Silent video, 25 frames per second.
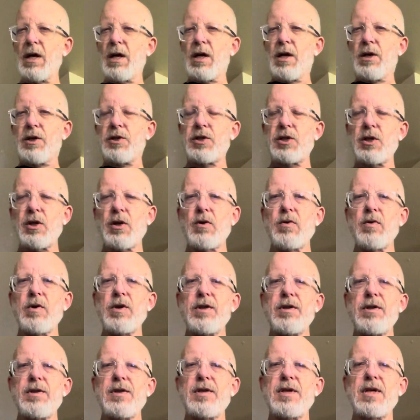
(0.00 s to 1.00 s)
So
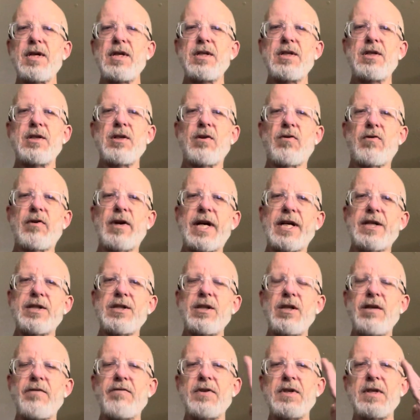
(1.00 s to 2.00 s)
the
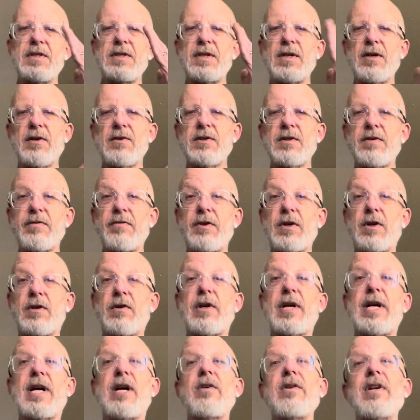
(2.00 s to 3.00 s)
direction of the tilt of the
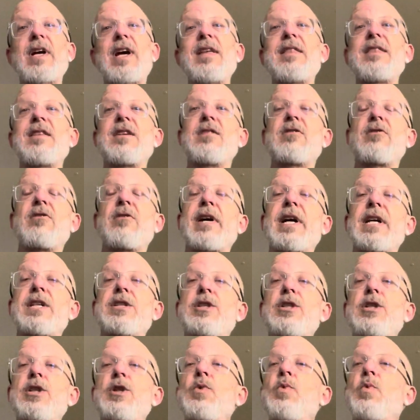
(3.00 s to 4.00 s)
crown and the
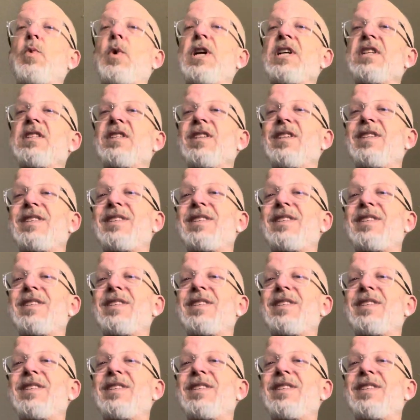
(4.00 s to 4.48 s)
direction you want to